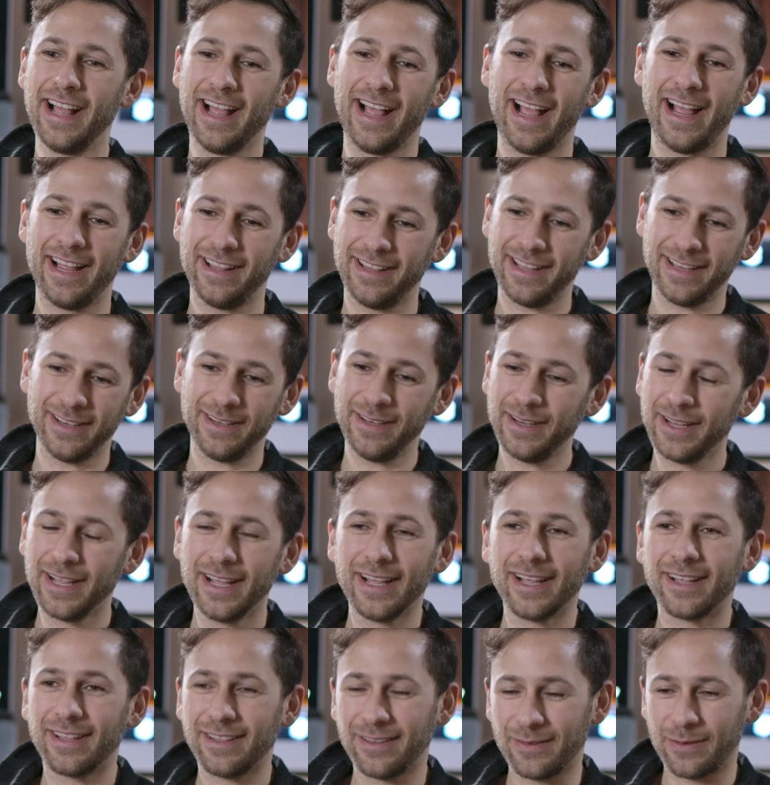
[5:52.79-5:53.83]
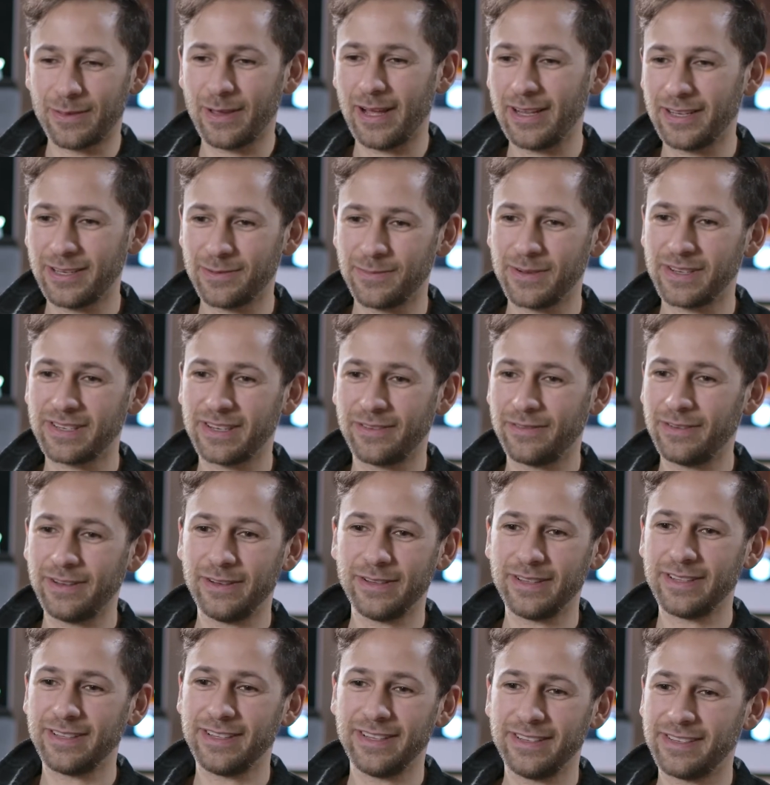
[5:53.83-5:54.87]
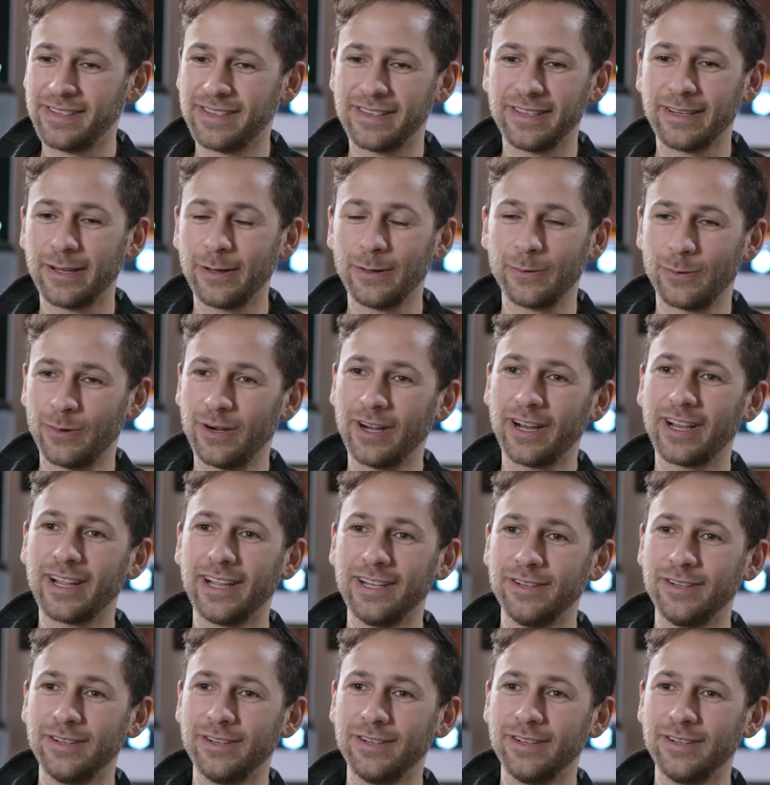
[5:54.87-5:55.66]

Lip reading: And then thought to myself, this isn't going to work.